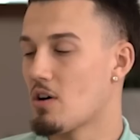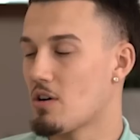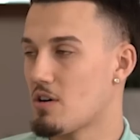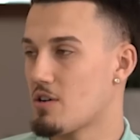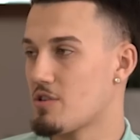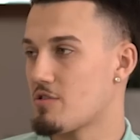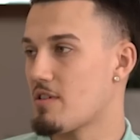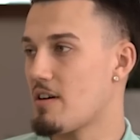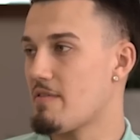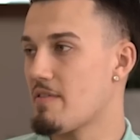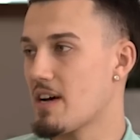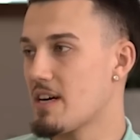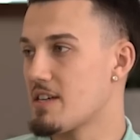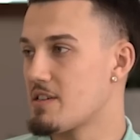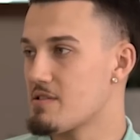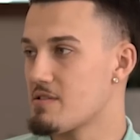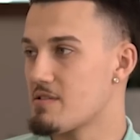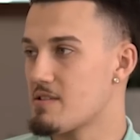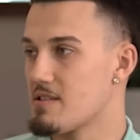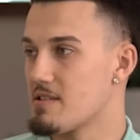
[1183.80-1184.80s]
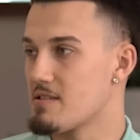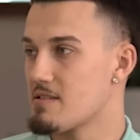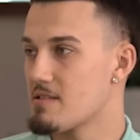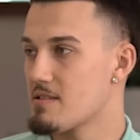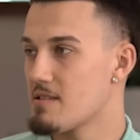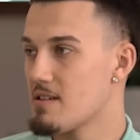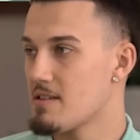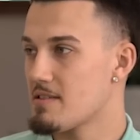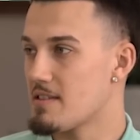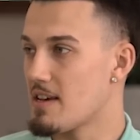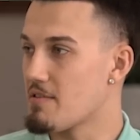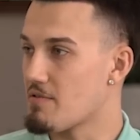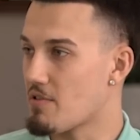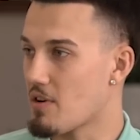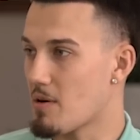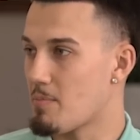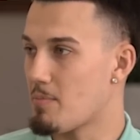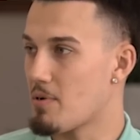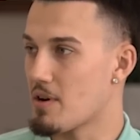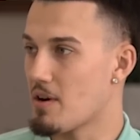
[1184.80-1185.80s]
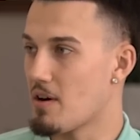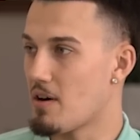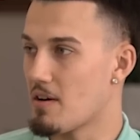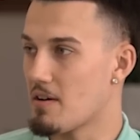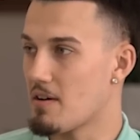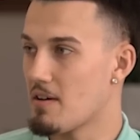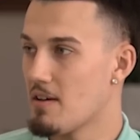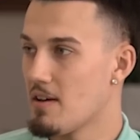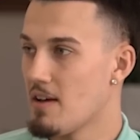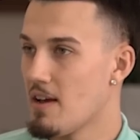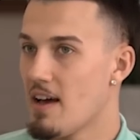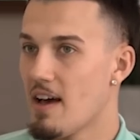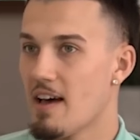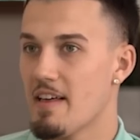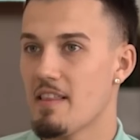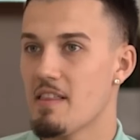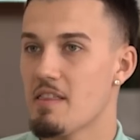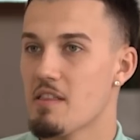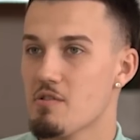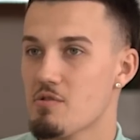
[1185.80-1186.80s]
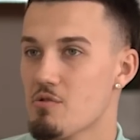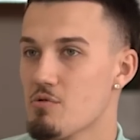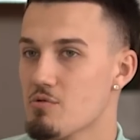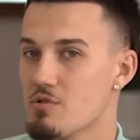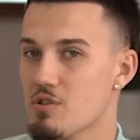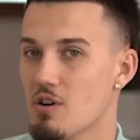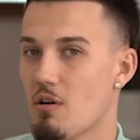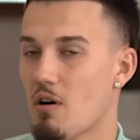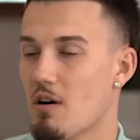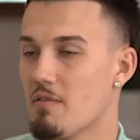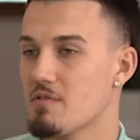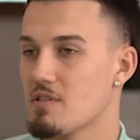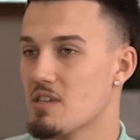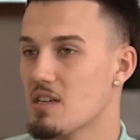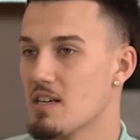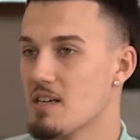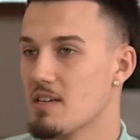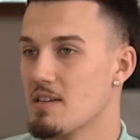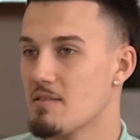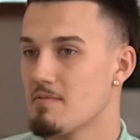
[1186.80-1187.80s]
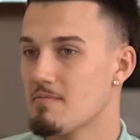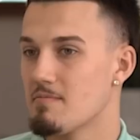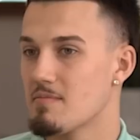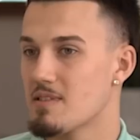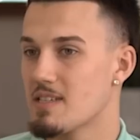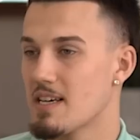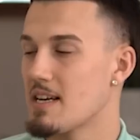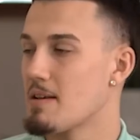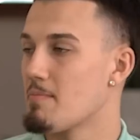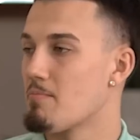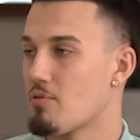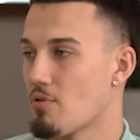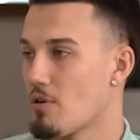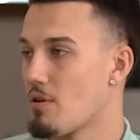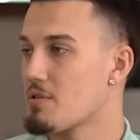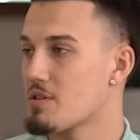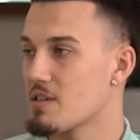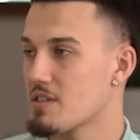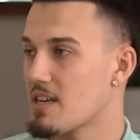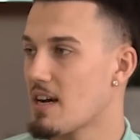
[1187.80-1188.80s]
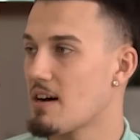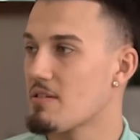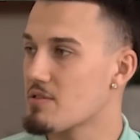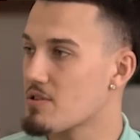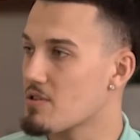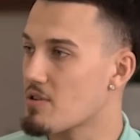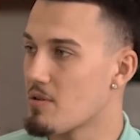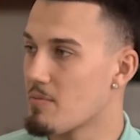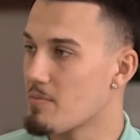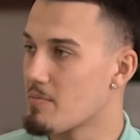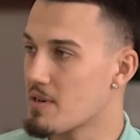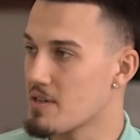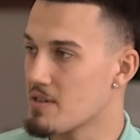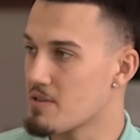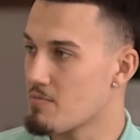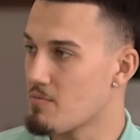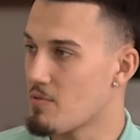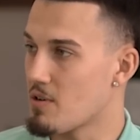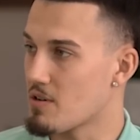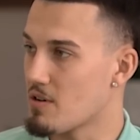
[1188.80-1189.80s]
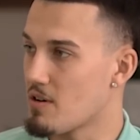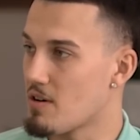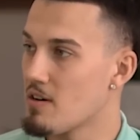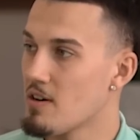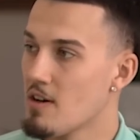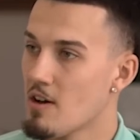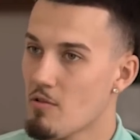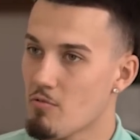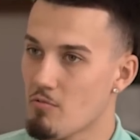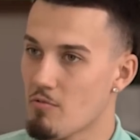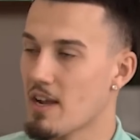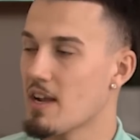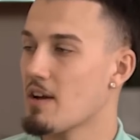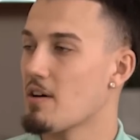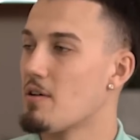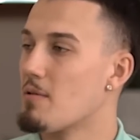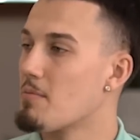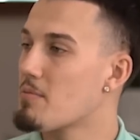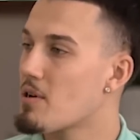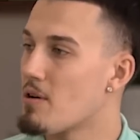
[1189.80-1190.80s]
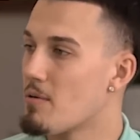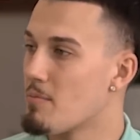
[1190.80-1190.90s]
online travel agencies that you've got to put it on. And then there's also obviously sending brochures out to companies and whatnot, ringing up